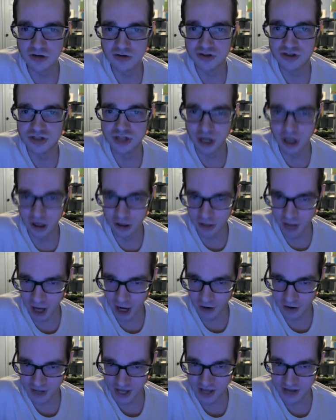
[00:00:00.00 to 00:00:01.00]
You do
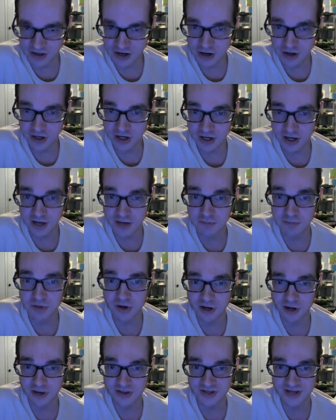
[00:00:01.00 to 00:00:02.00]
know that you can
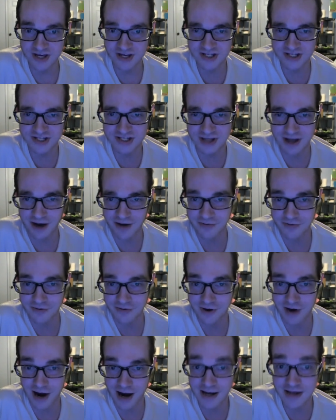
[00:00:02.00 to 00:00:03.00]
import this
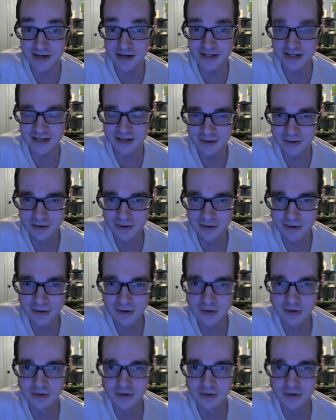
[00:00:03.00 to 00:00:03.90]
stuff, right?